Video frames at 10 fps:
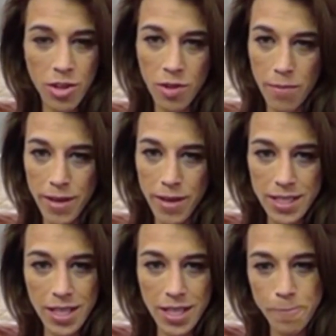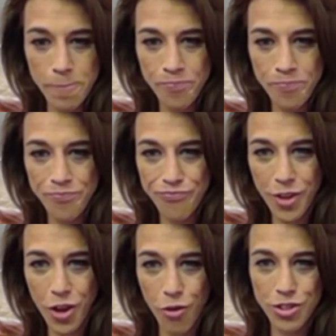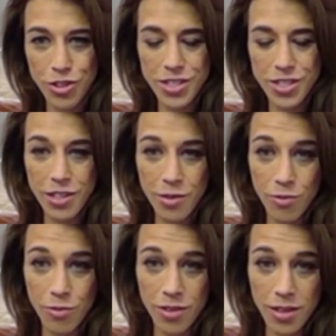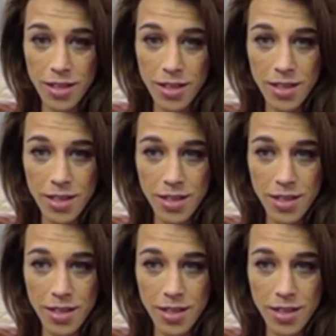I'm training with the best coaches in the world.